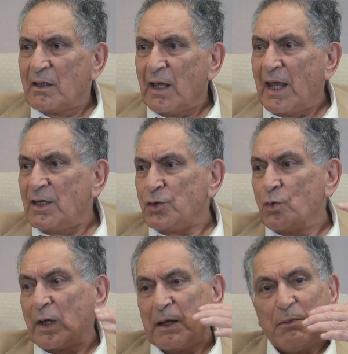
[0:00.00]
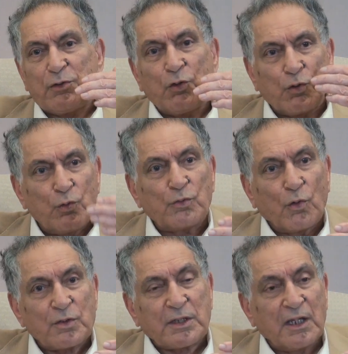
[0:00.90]
And you are able to do
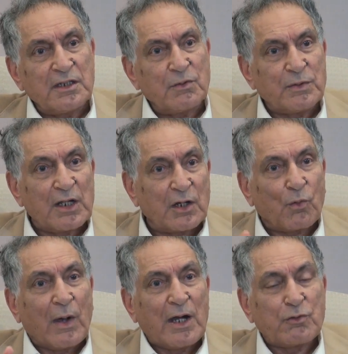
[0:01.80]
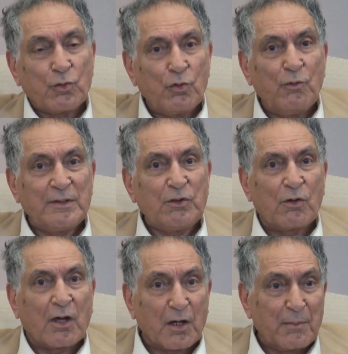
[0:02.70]
those things which are required to do with your
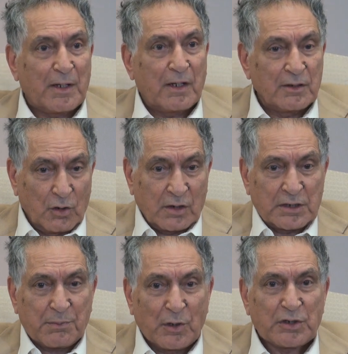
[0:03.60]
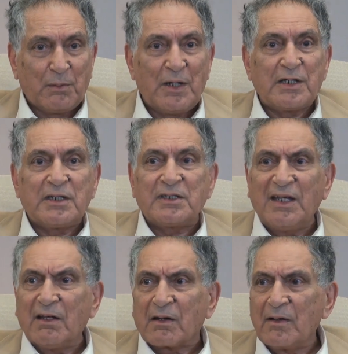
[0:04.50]
karmic responsibilities
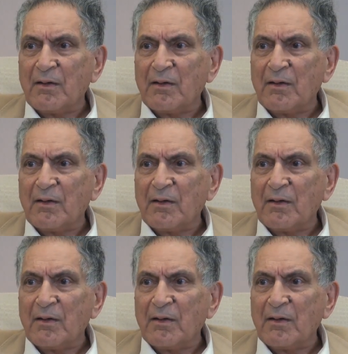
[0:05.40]
here.